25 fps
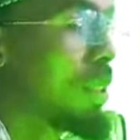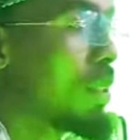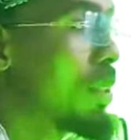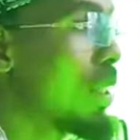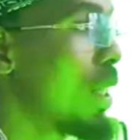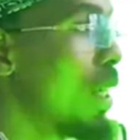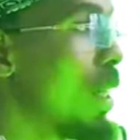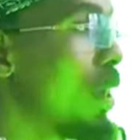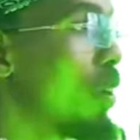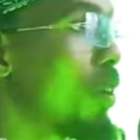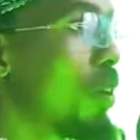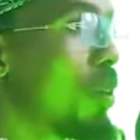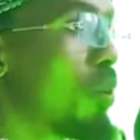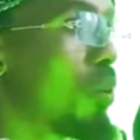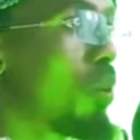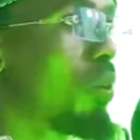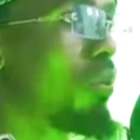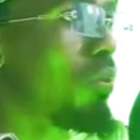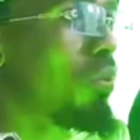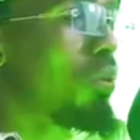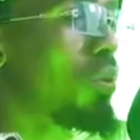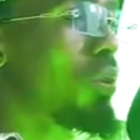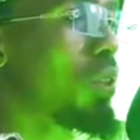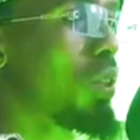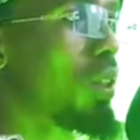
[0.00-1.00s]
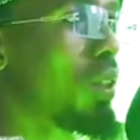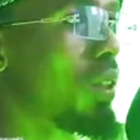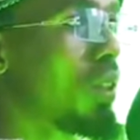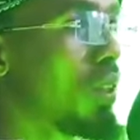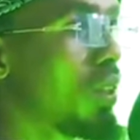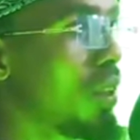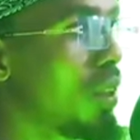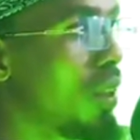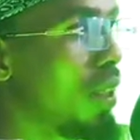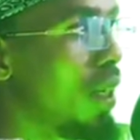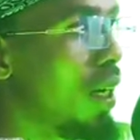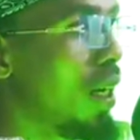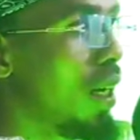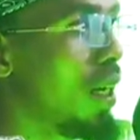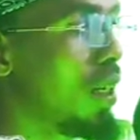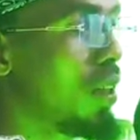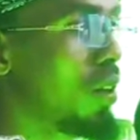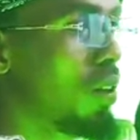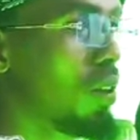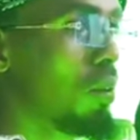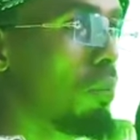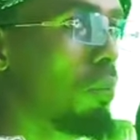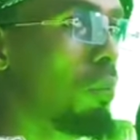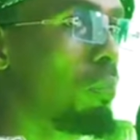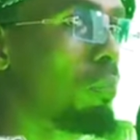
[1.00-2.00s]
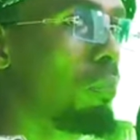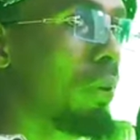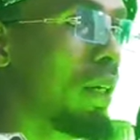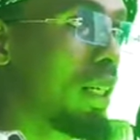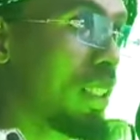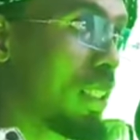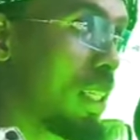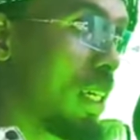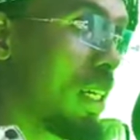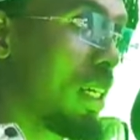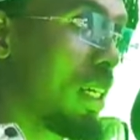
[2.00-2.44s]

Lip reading: But you're a young footy. Back